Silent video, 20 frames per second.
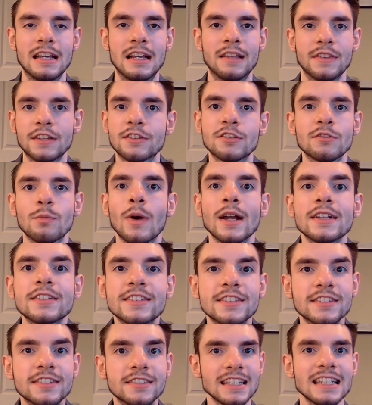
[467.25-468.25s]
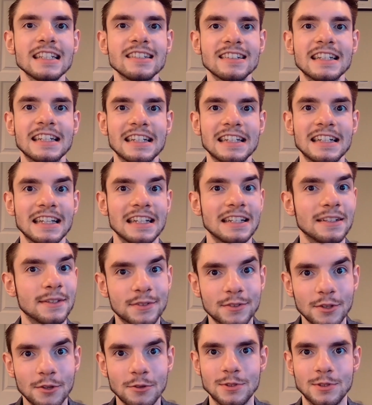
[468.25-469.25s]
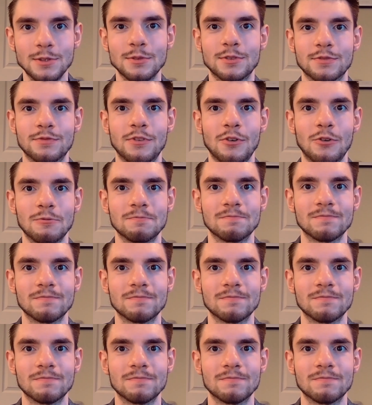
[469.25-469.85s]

This is why stealing is so useful.